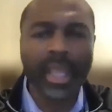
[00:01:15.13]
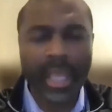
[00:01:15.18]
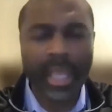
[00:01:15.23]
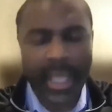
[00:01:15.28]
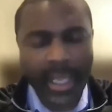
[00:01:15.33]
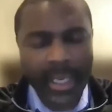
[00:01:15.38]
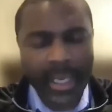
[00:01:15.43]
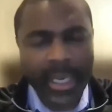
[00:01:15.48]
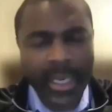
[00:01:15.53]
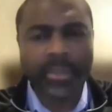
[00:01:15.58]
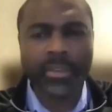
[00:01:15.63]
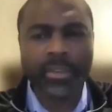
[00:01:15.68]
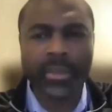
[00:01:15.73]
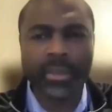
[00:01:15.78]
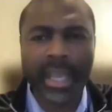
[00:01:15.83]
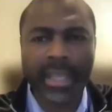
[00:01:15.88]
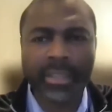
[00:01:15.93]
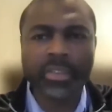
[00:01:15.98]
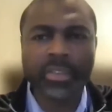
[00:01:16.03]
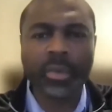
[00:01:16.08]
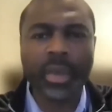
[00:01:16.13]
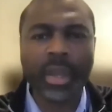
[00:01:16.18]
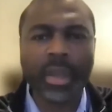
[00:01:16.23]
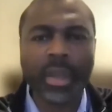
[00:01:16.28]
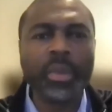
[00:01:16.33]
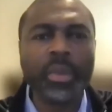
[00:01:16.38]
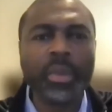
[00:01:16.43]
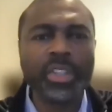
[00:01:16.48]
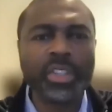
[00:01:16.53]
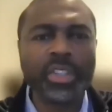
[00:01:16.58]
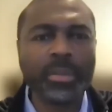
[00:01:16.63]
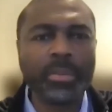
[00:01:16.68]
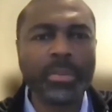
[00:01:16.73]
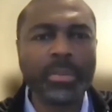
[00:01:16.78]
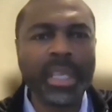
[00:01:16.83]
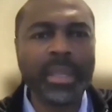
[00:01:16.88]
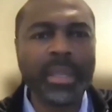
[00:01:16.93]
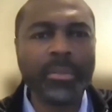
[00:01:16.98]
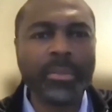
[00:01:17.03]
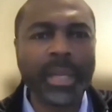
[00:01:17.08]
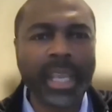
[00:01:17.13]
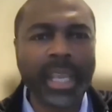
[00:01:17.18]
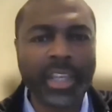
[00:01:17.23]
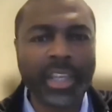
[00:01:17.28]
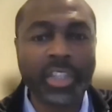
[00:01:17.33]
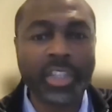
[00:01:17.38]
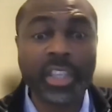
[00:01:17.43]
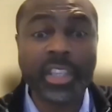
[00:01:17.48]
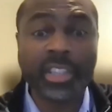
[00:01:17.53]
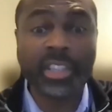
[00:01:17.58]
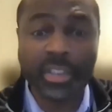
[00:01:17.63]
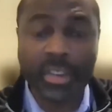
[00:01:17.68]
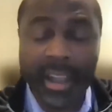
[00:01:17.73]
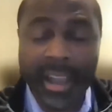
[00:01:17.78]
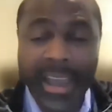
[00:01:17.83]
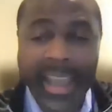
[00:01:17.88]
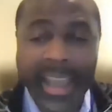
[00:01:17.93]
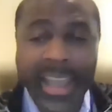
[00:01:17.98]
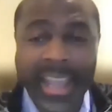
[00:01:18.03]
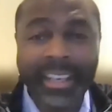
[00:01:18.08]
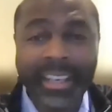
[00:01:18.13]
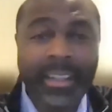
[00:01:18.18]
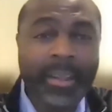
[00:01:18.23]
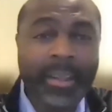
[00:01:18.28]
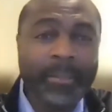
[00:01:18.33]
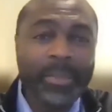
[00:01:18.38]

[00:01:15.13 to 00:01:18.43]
And that's, that's the way we should be because she tried.